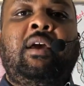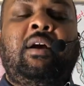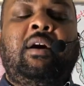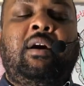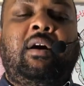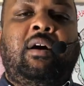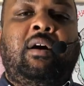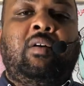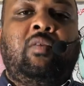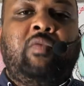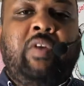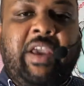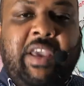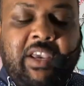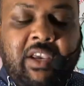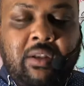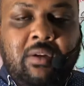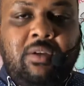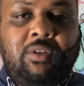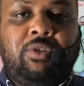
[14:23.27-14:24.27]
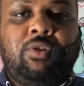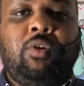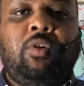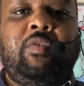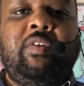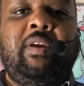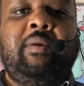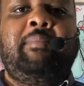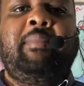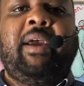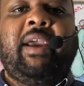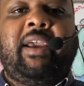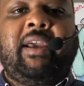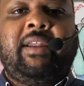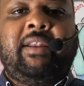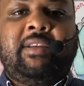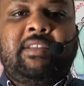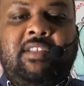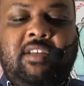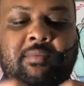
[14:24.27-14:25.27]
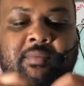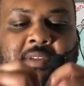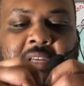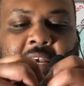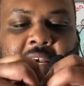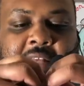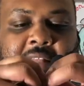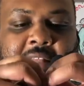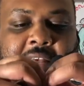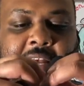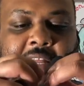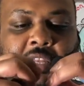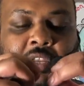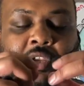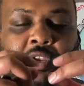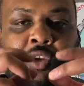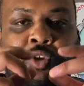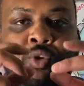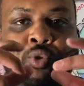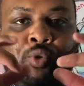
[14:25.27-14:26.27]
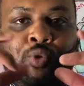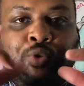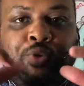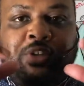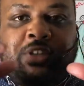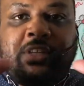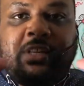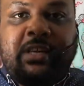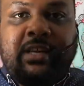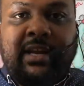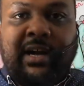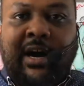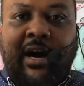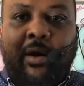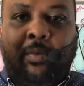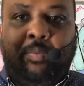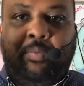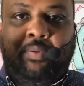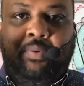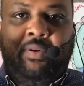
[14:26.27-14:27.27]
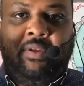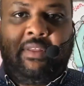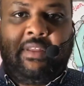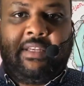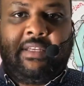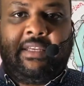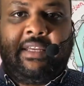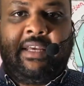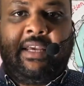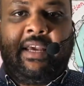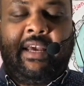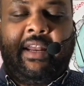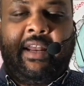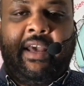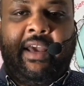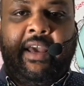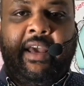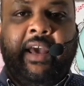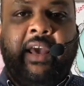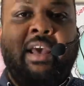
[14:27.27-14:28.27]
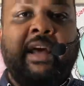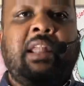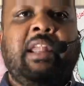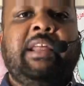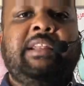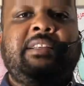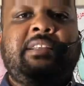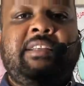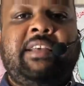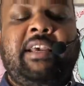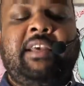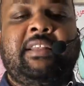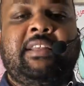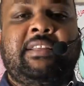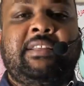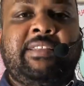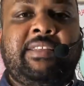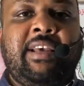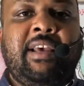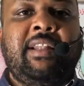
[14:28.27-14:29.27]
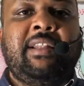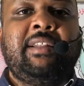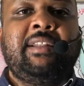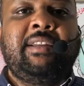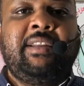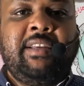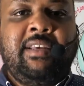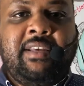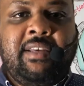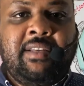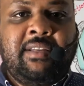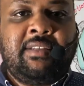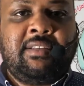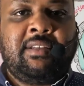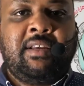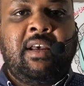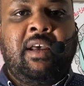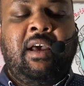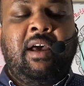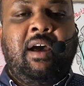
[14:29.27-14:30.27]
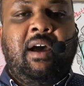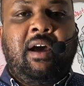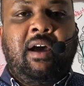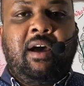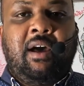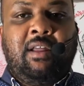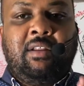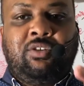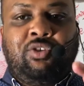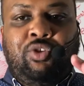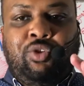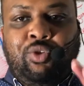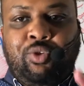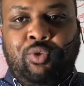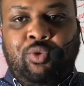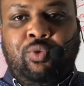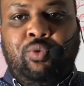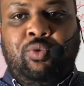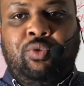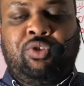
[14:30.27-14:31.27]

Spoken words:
regulatory mechanisms that loosen up the DNA. Let's say the cell needs to